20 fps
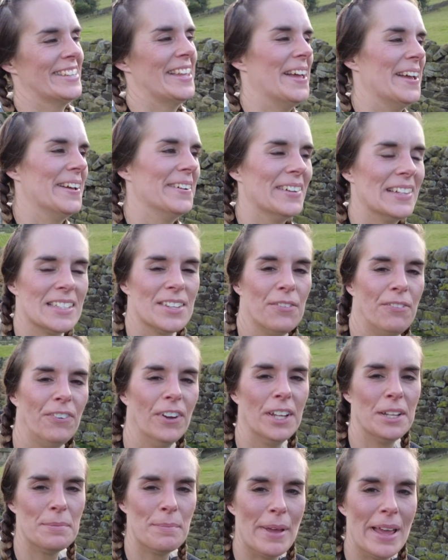So it's a
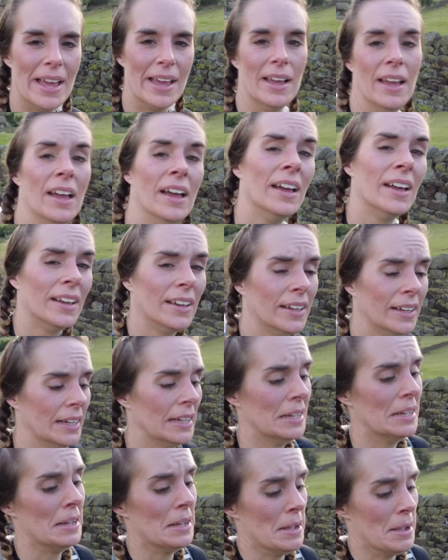fun bit.
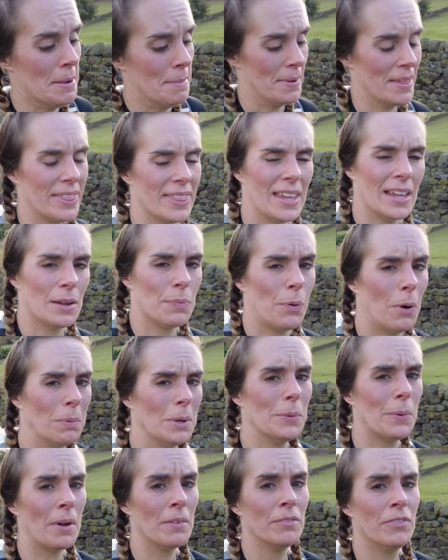I think I
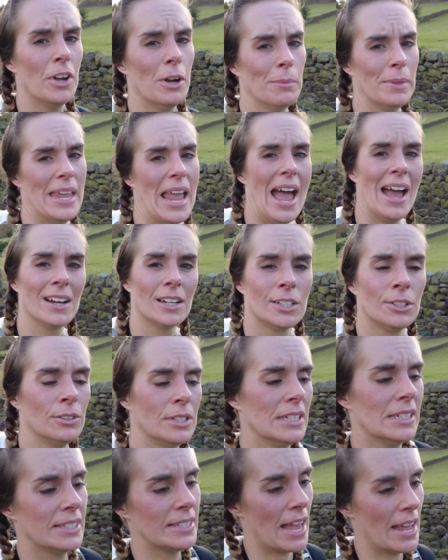probably won't film the actual
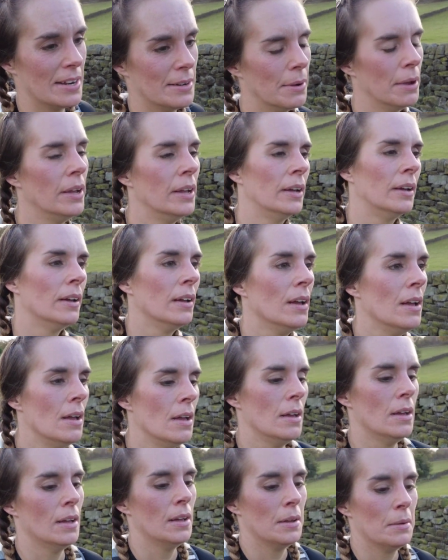descent
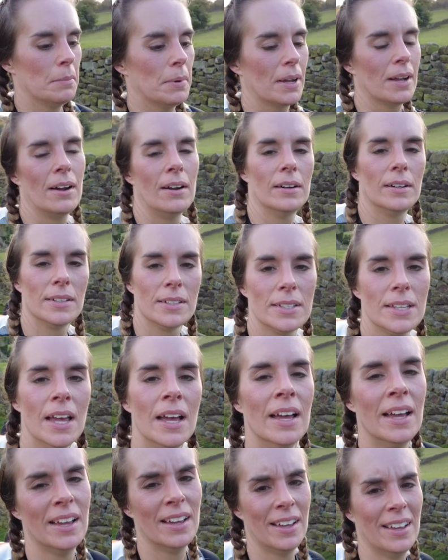because
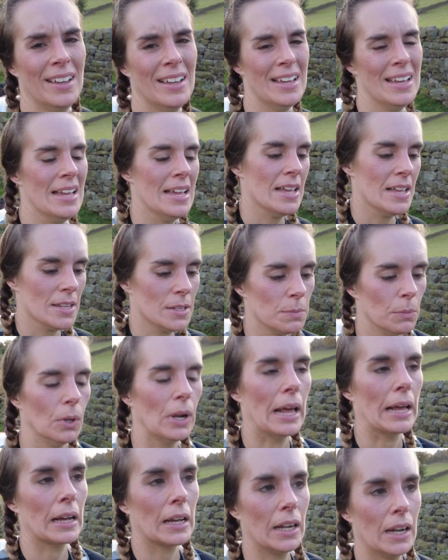it's
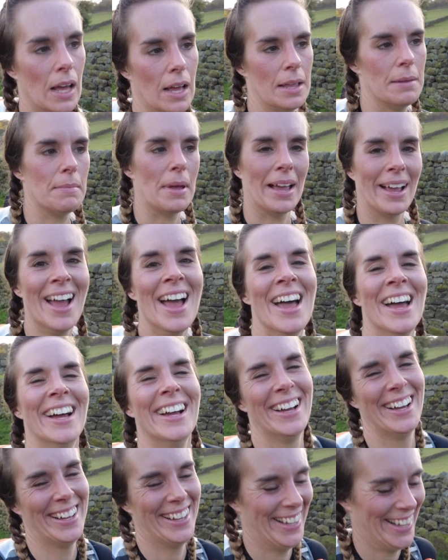more like climbing.
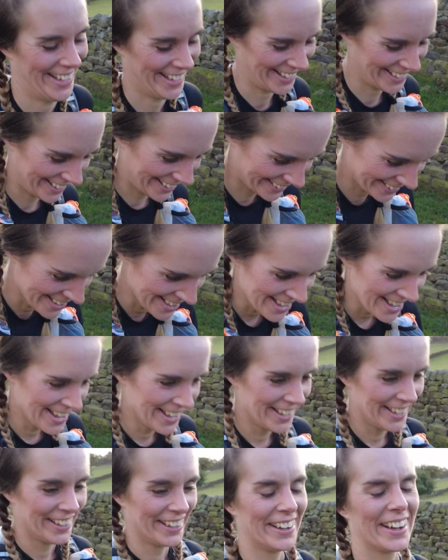
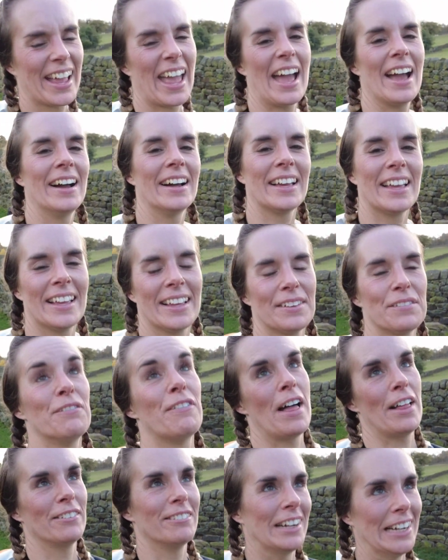Okay, I
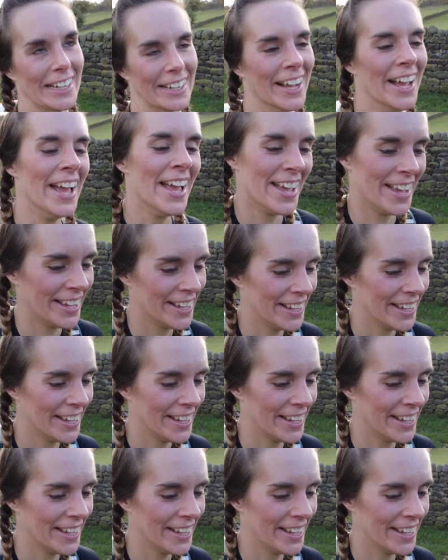fell running.